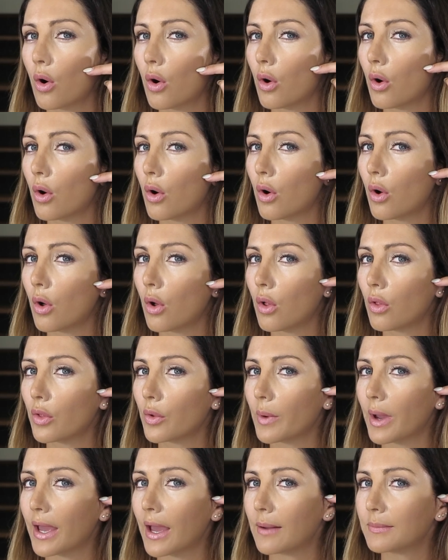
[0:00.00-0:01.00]
all
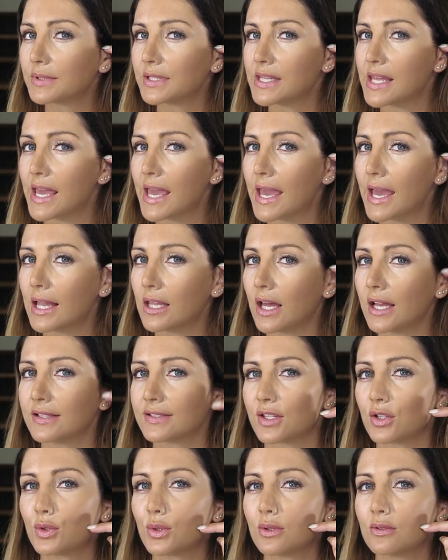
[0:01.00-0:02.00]
the way up to the hairline.
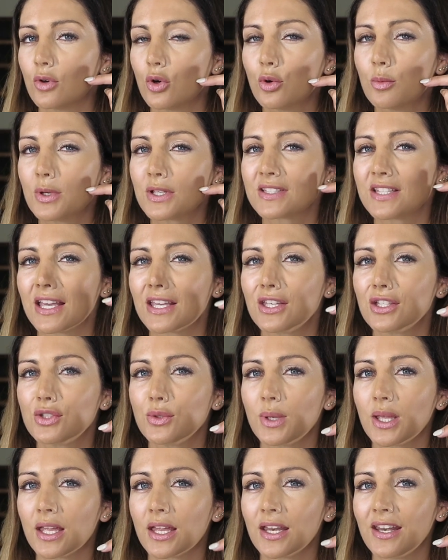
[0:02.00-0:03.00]
So almost like you're
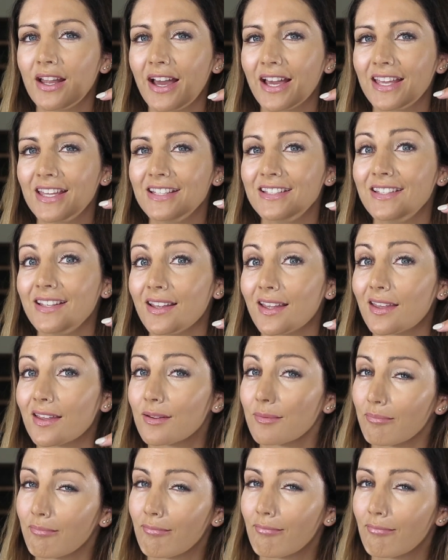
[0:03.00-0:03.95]
doing a Nike tick.